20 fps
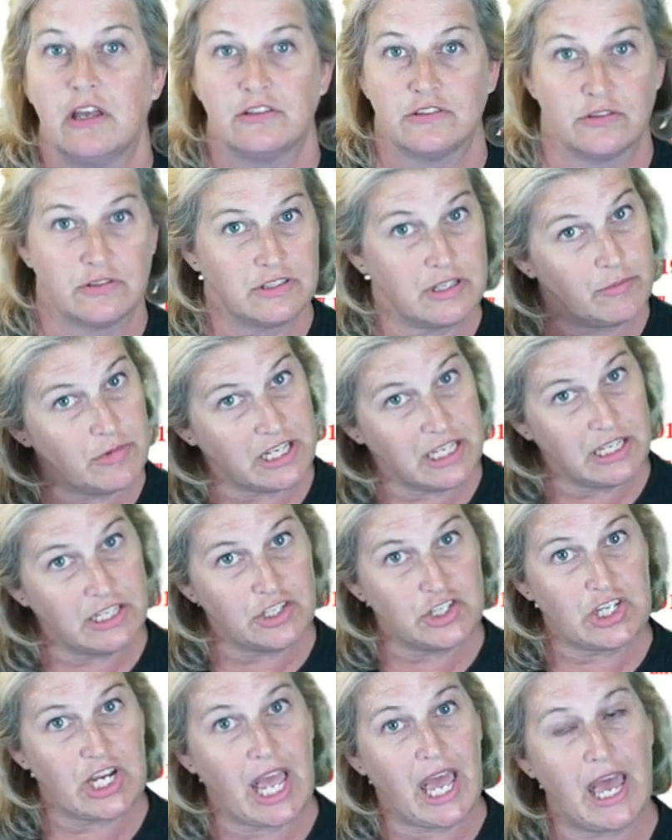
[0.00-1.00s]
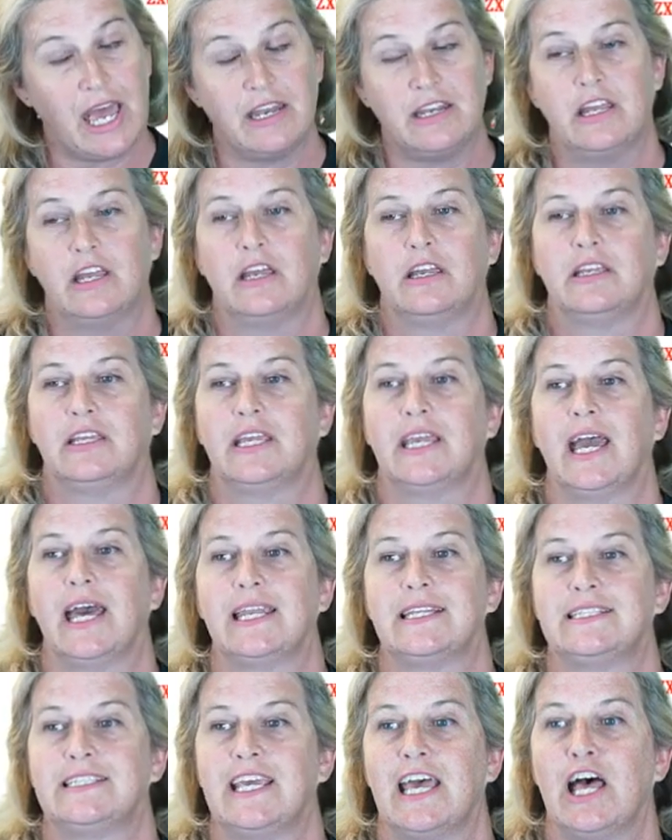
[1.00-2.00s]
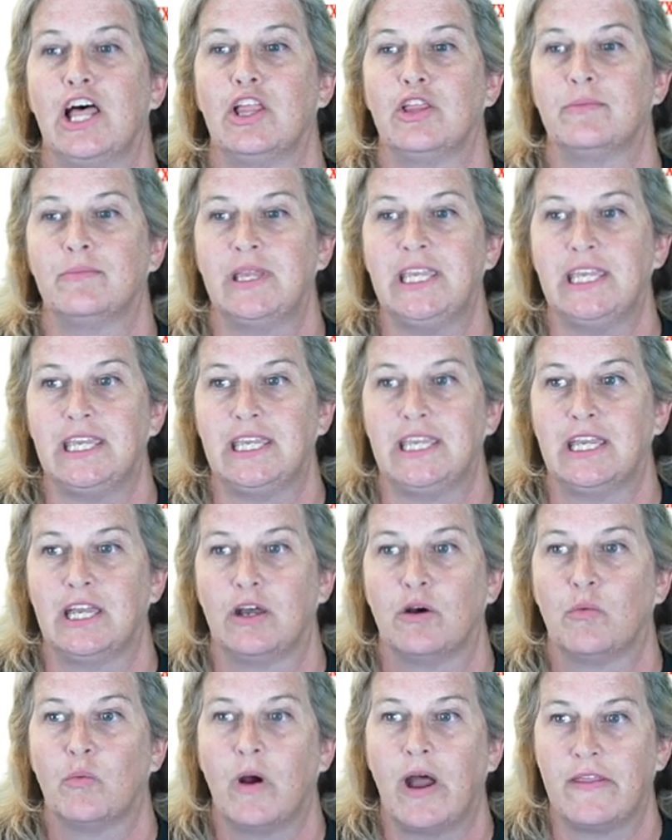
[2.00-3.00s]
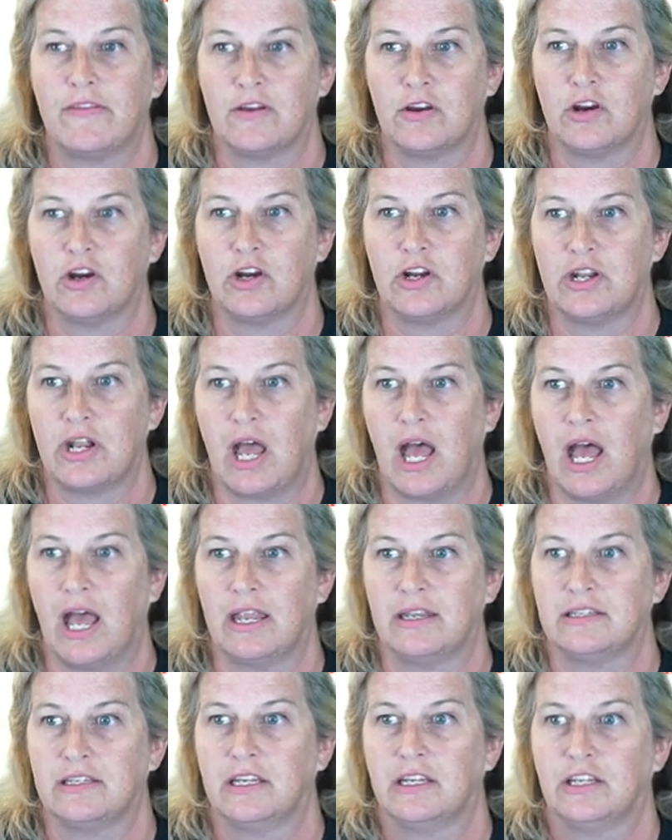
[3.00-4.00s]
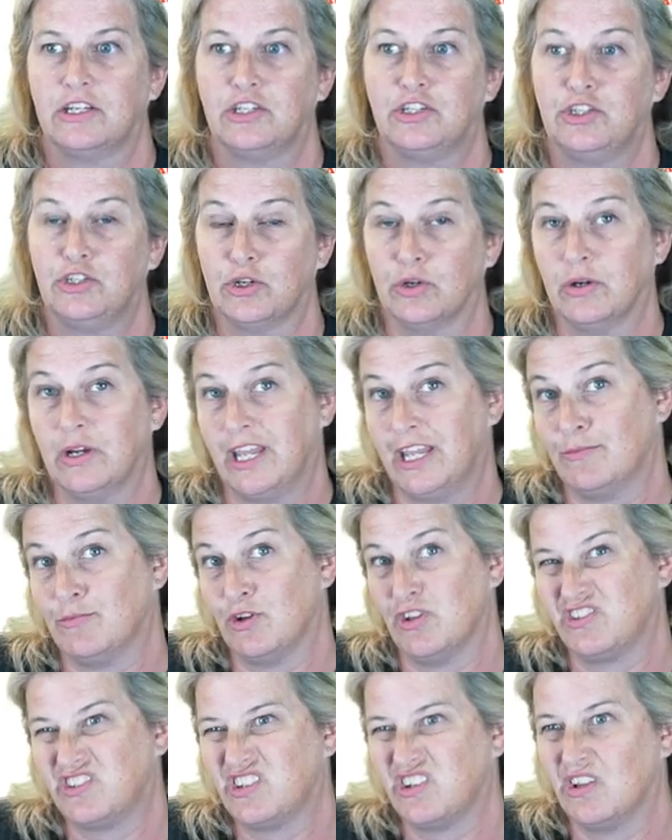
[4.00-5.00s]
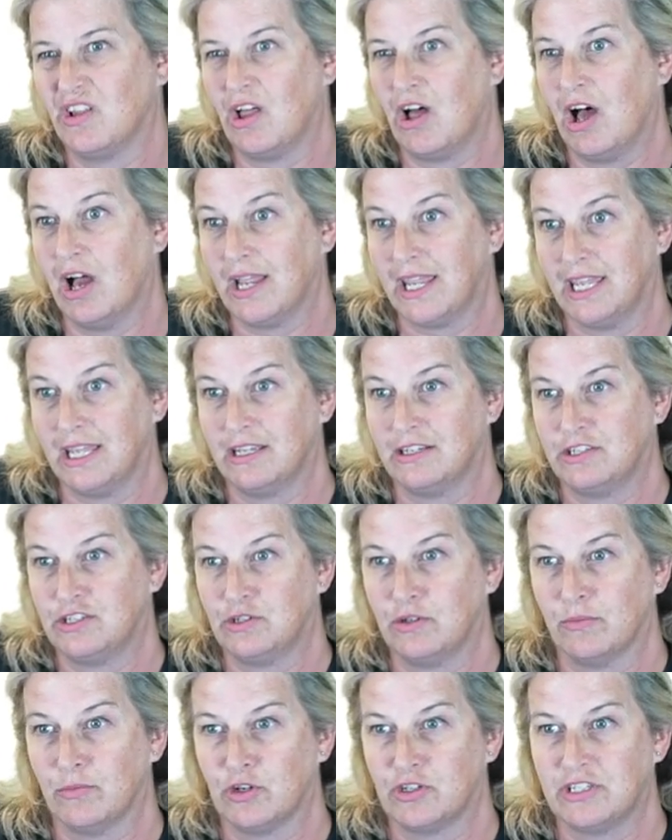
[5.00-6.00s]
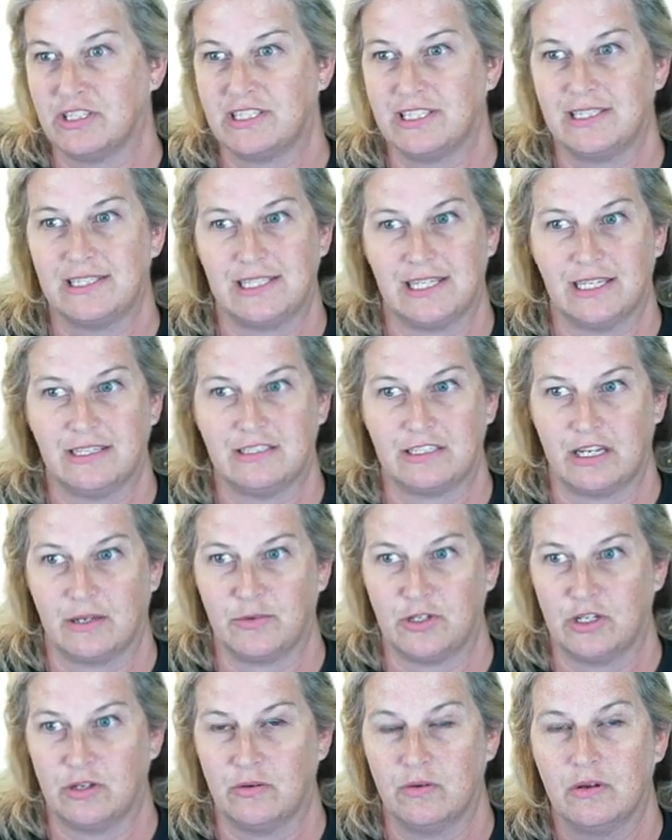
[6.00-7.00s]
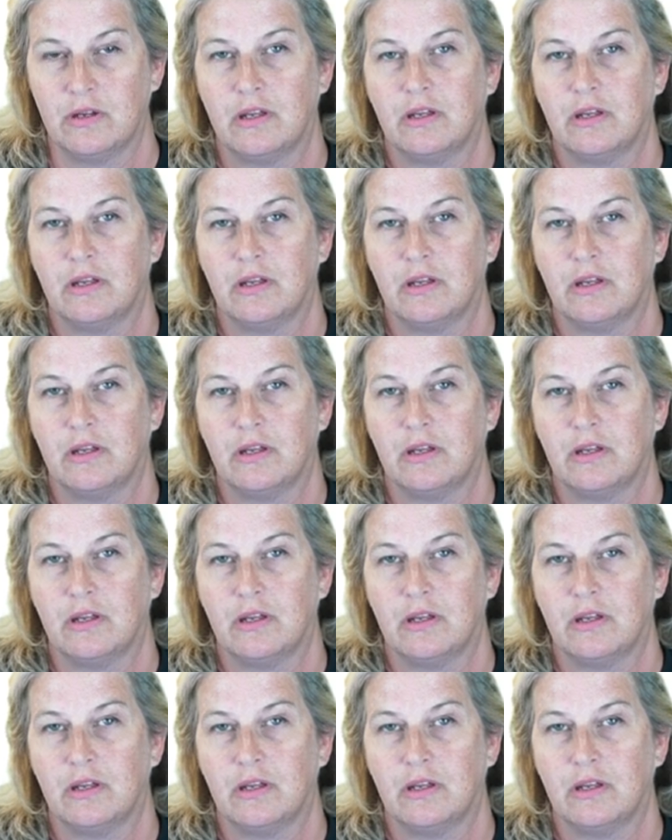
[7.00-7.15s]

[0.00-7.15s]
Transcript: So, somebody in chat, you got to tell me whether or not you're able to log in to Emergency ZXW